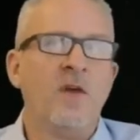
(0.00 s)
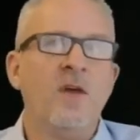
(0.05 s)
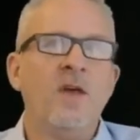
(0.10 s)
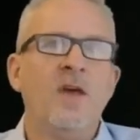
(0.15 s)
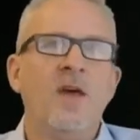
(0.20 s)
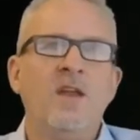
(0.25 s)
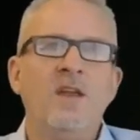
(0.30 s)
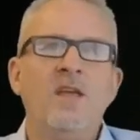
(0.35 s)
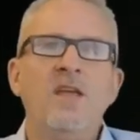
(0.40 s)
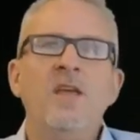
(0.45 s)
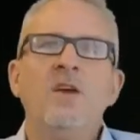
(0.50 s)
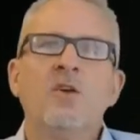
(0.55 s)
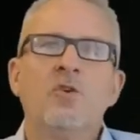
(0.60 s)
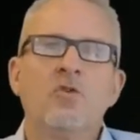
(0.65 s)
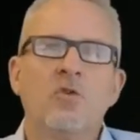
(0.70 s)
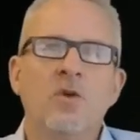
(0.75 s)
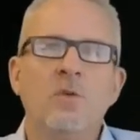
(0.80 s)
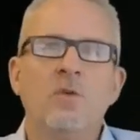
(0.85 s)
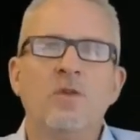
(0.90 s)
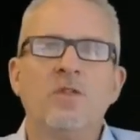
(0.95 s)
and he
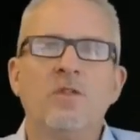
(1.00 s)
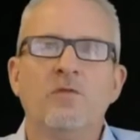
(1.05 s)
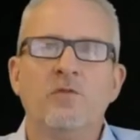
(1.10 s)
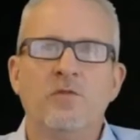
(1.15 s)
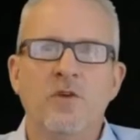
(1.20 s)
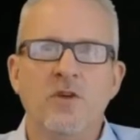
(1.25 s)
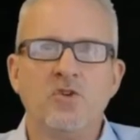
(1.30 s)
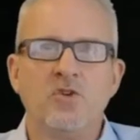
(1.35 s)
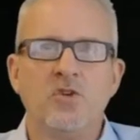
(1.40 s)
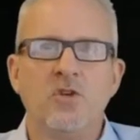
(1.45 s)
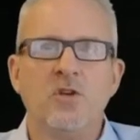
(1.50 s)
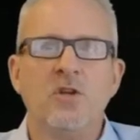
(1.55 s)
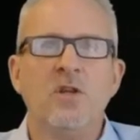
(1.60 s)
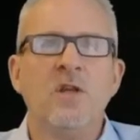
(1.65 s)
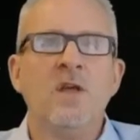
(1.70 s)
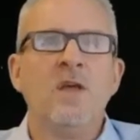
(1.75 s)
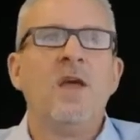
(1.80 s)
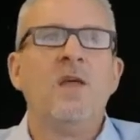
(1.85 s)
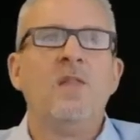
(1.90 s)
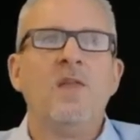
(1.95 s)
agreed with the
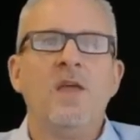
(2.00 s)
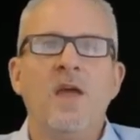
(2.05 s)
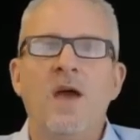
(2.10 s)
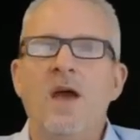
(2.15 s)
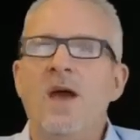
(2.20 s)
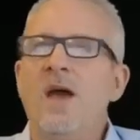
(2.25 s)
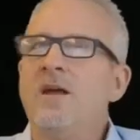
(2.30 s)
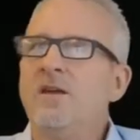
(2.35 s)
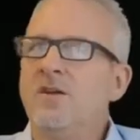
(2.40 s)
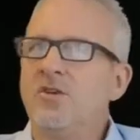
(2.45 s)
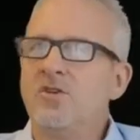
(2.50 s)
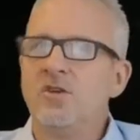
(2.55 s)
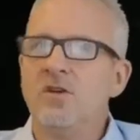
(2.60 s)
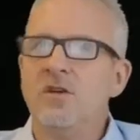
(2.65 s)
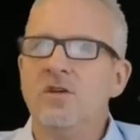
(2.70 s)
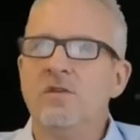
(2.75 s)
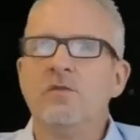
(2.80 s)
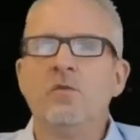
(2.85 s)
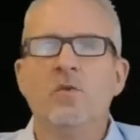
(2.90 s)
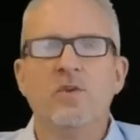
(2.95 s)
vision, and the AI
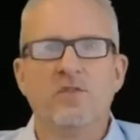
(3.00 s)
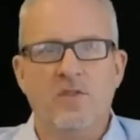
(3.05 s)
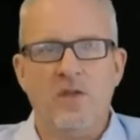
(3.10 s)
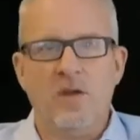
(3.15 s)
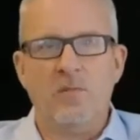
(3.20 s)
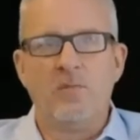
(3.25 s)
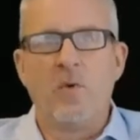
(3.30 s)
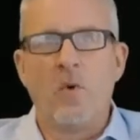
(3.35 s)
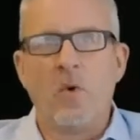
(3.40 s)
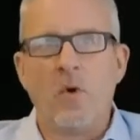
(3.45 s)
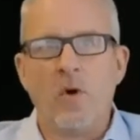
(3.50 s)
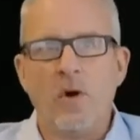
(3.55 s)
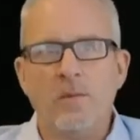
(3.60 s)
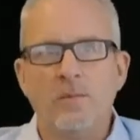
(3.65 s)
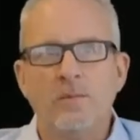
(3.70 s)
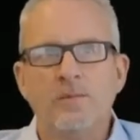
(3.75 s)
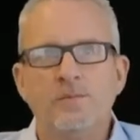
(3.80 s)
initiative was then born.